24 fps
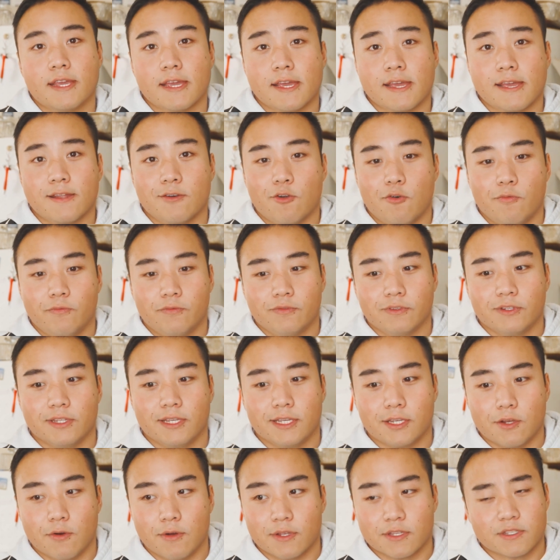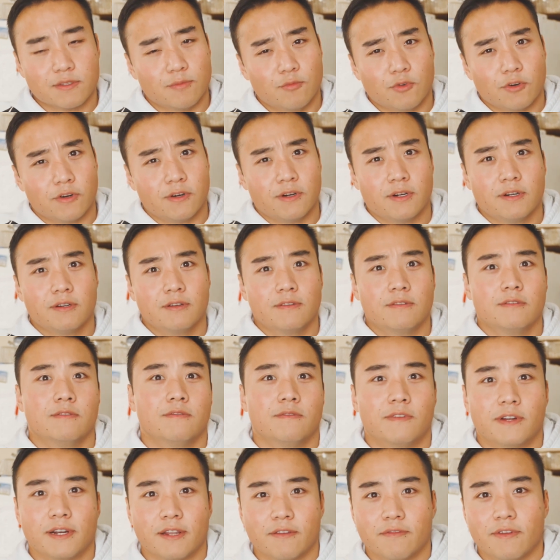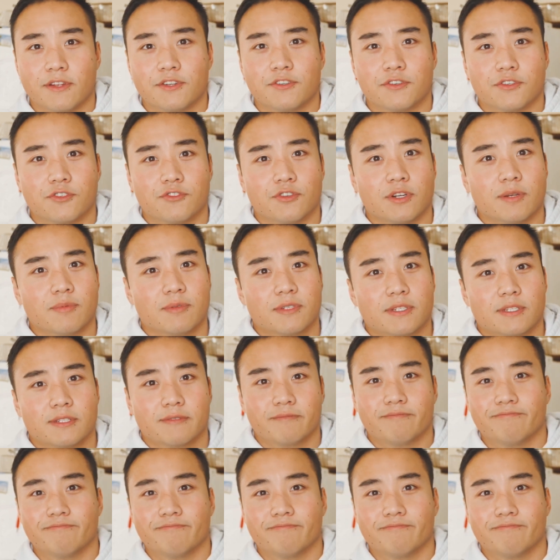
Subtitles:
and hopefully go on some more fun adventure trips.